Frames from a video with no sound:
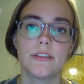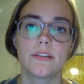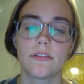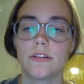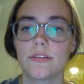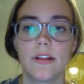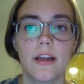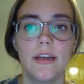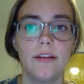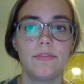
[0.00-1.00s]
so there's a
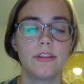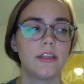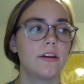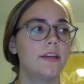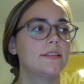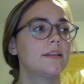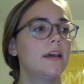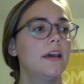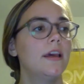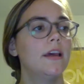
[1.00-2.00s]
lot of different theories,
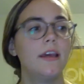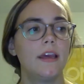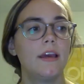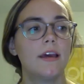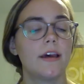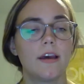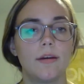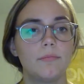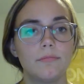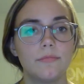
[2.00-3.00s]

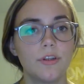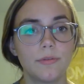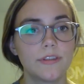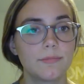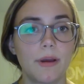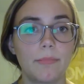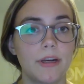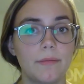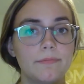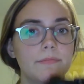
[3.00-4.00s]
new ones popping
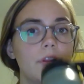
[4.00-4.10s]
up.